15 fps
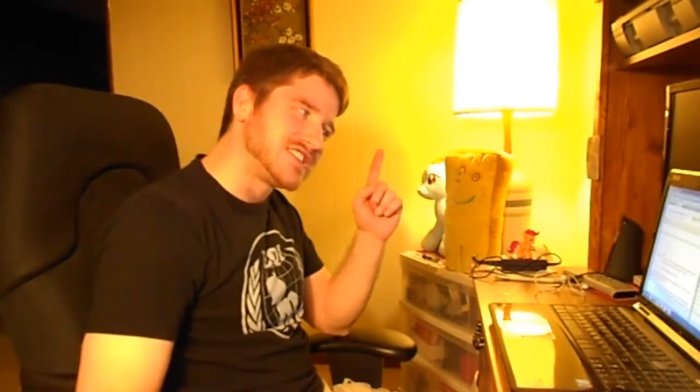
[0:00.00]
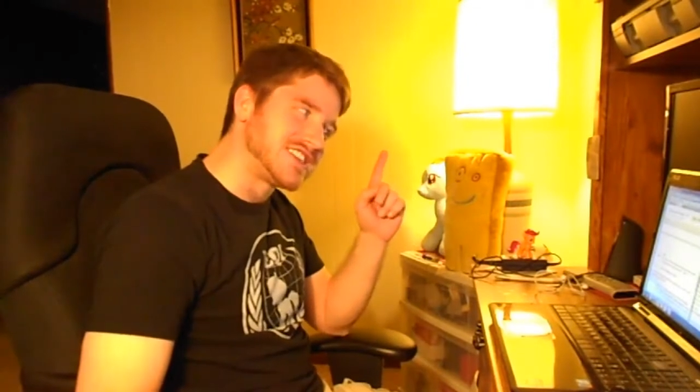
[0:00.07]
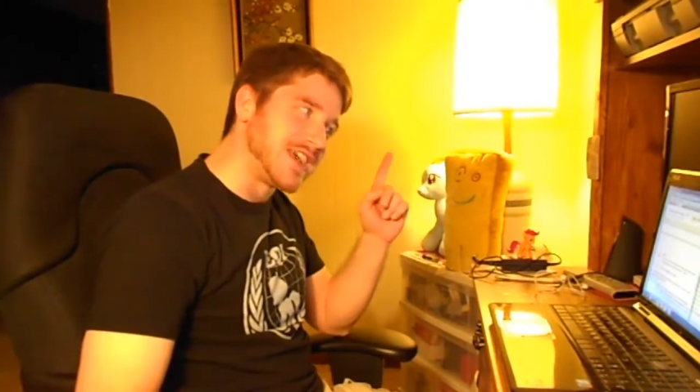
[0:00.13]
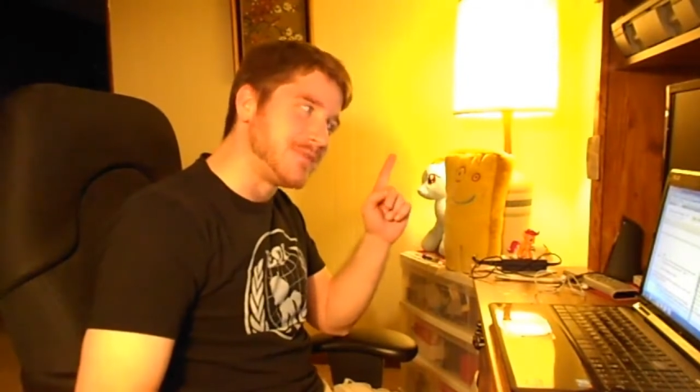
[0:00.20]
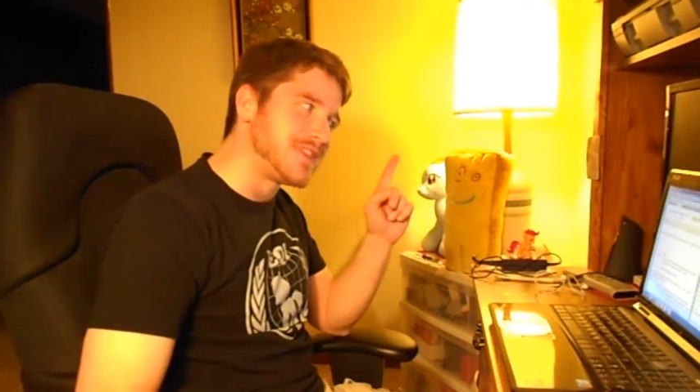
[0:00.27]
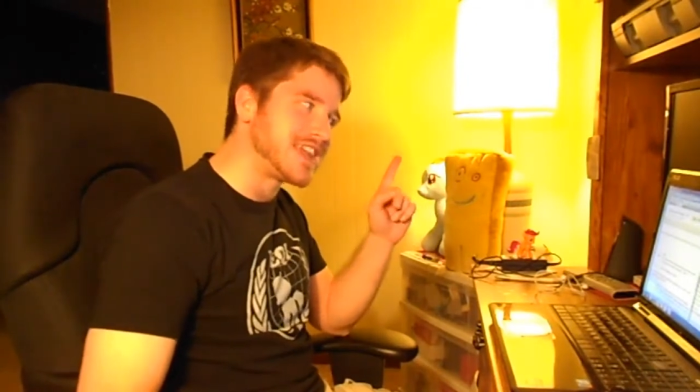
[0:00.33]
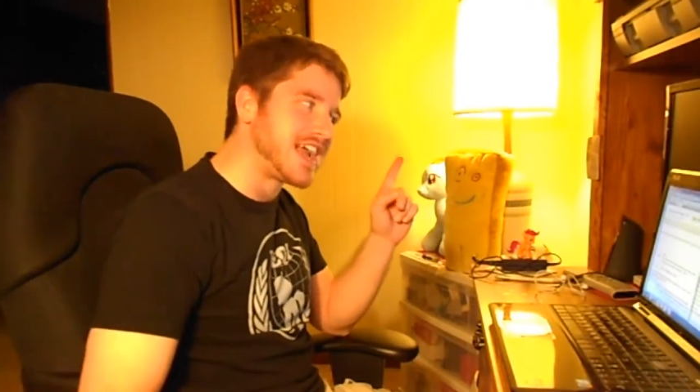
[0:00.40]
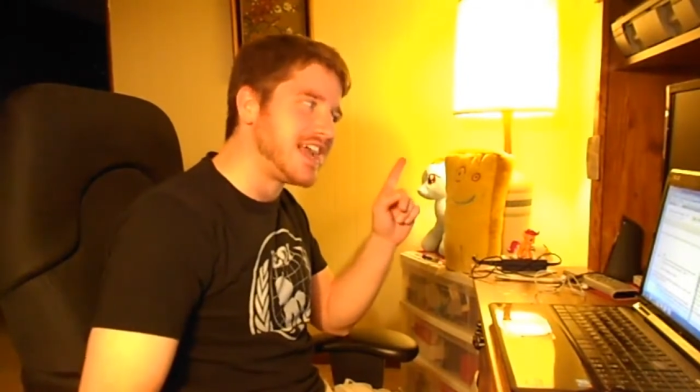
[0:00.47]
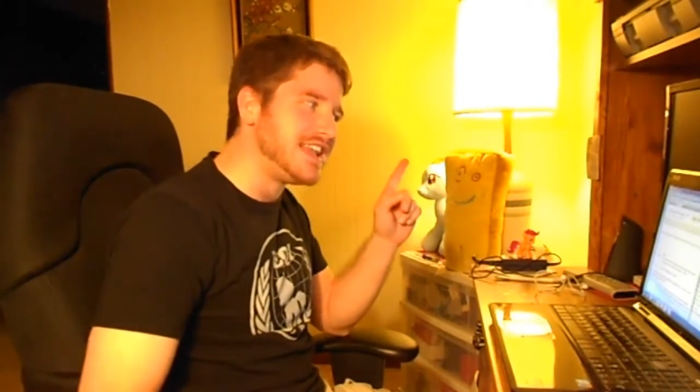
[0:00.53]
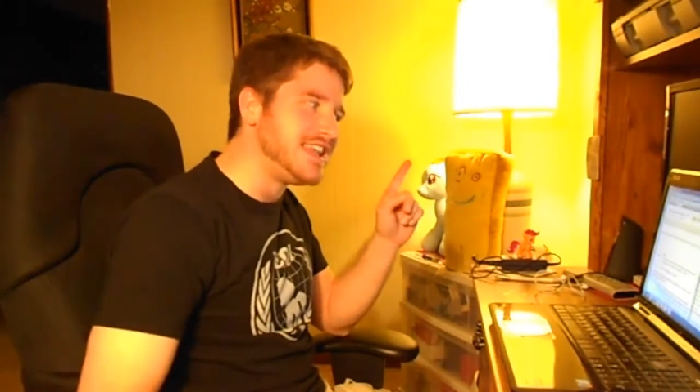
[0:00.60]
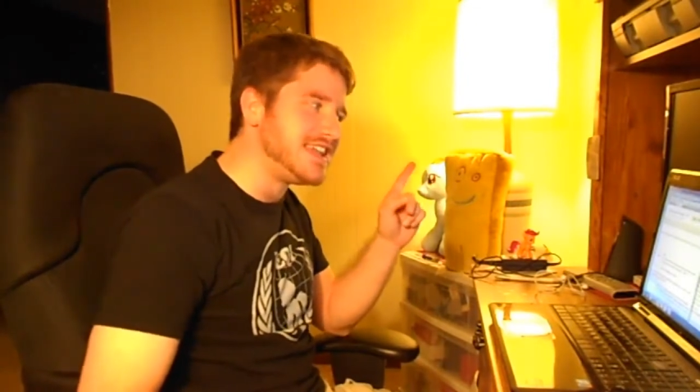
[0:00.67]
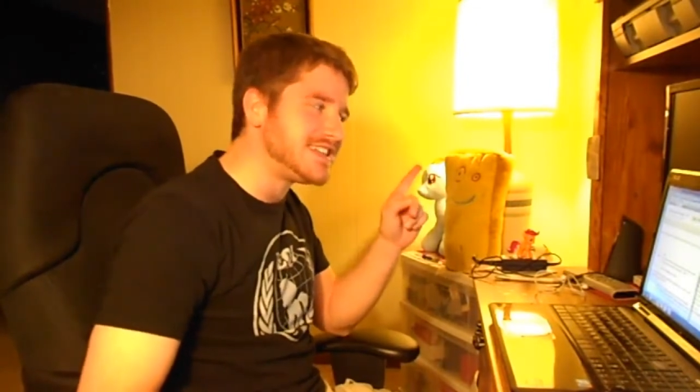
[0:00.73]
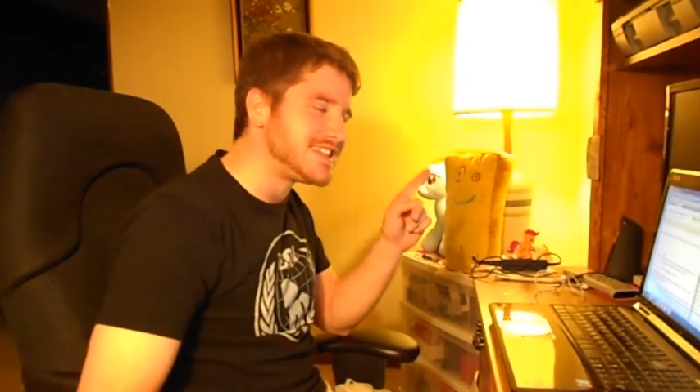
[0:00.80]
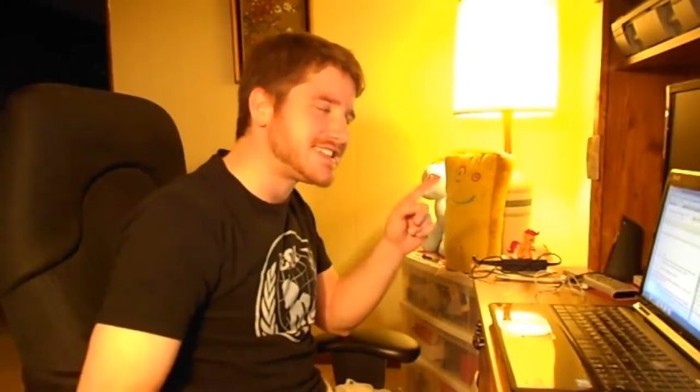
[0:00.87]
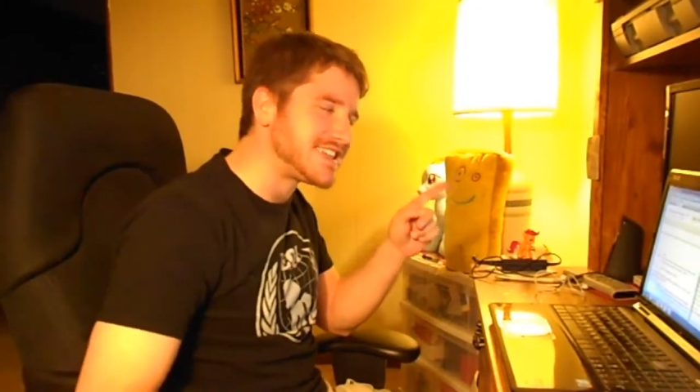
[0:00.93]
something I
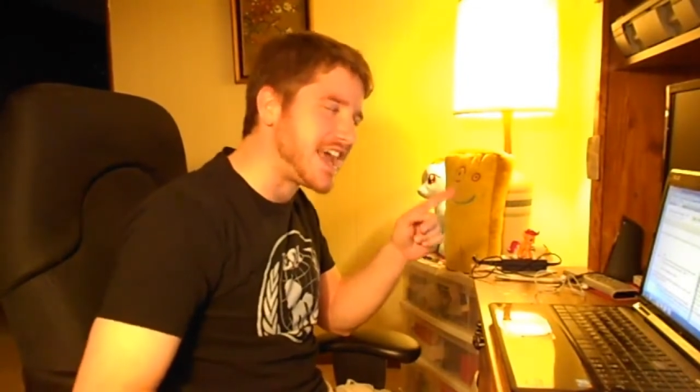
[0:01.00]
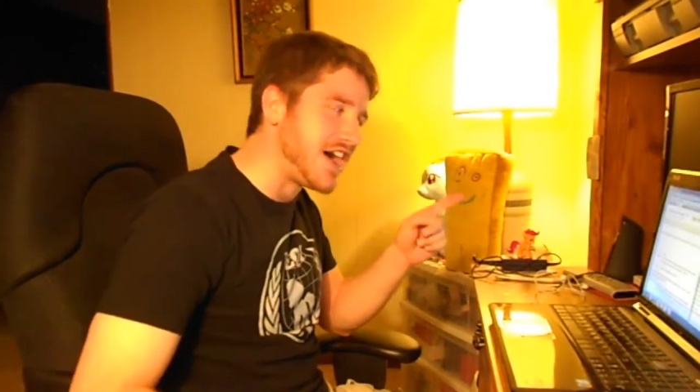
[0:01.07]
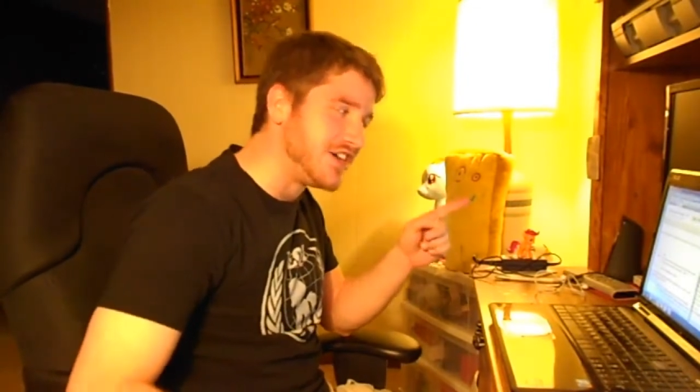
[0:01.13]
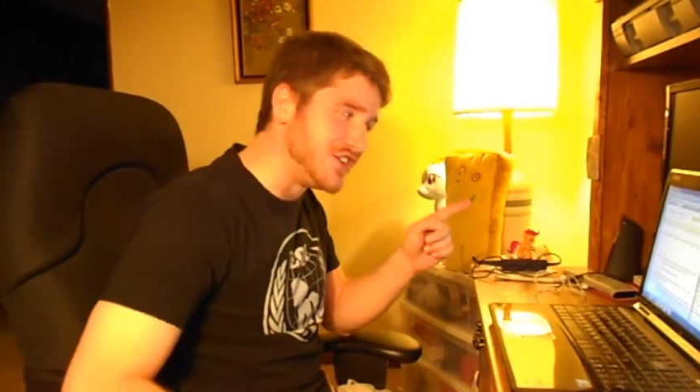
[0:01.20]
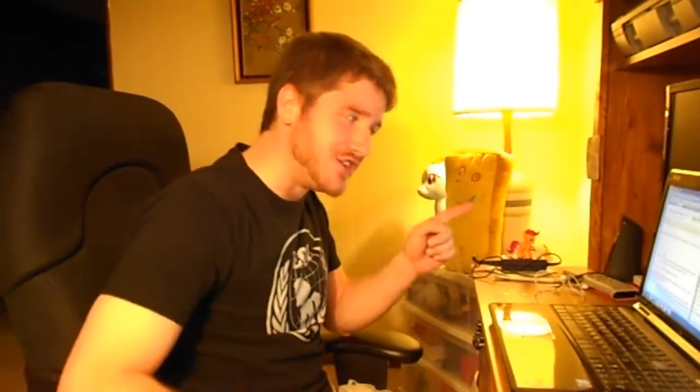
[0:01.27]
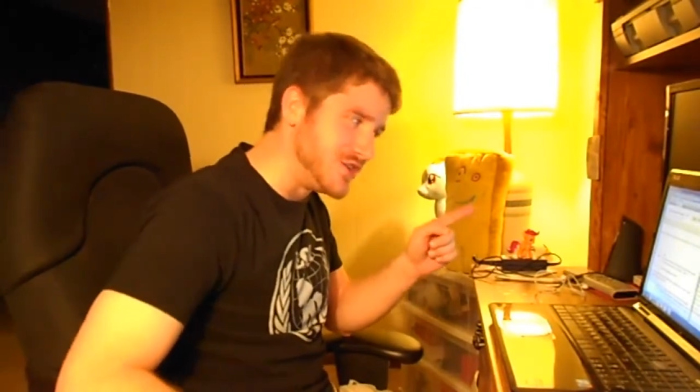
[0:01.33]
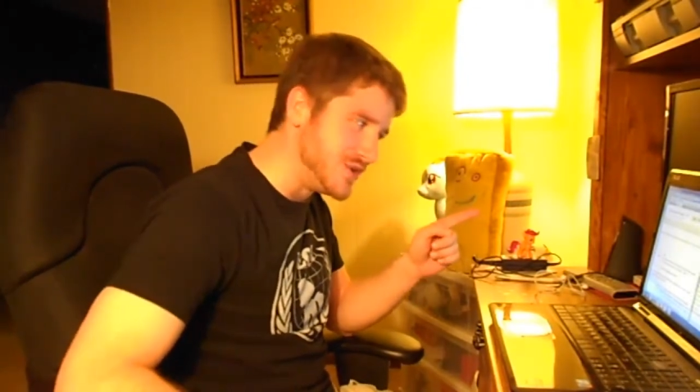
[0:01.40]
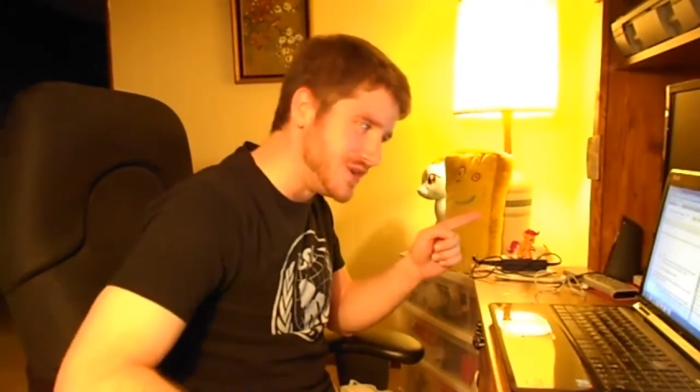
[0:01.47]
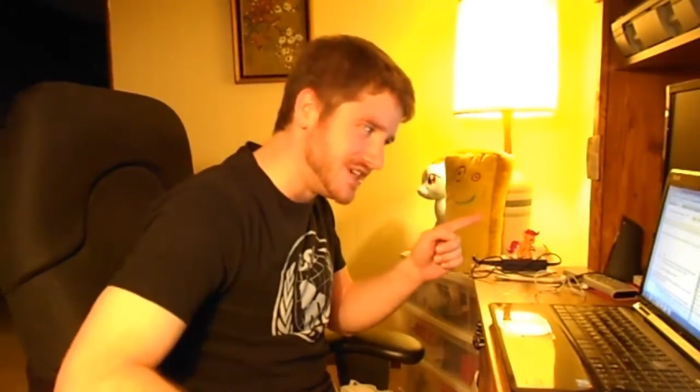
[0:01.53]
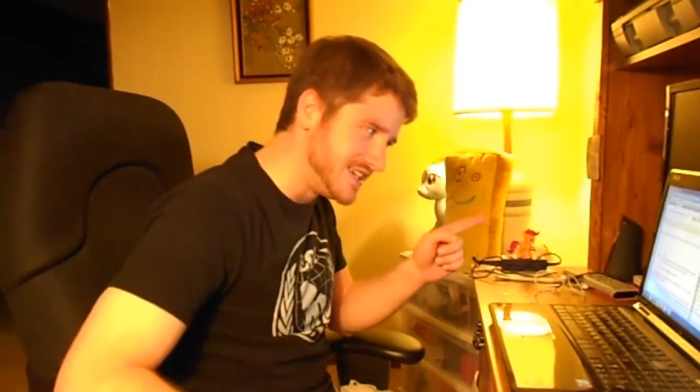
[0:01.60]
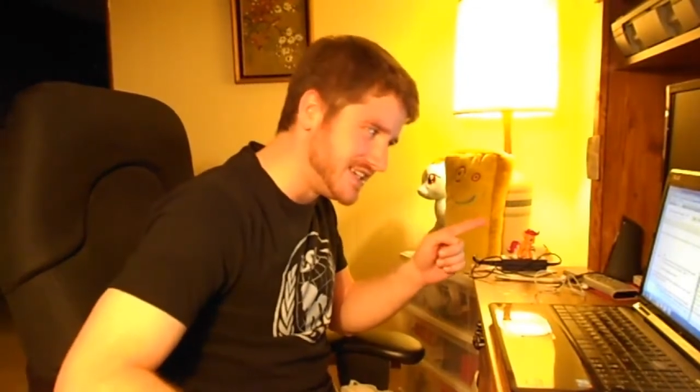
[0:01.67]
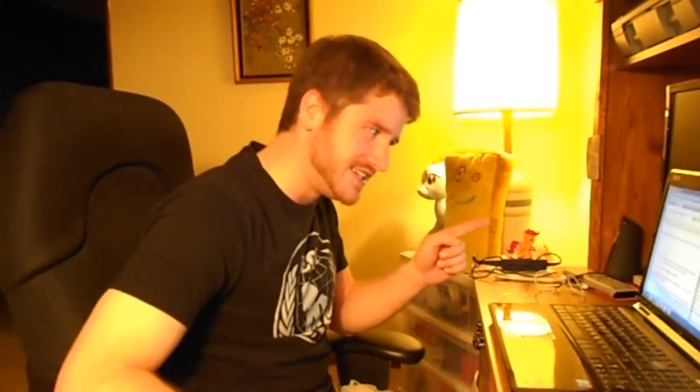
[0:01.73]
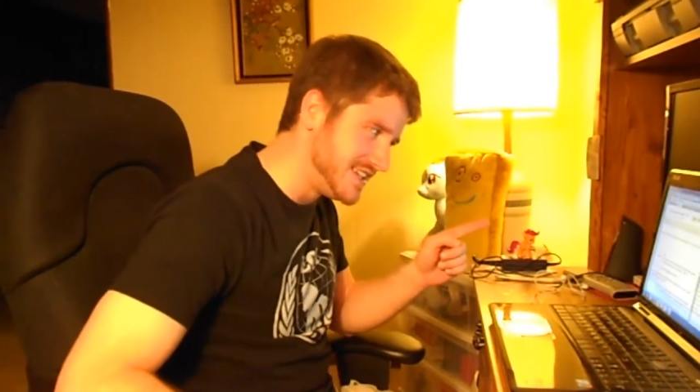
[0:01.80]
need to tell you.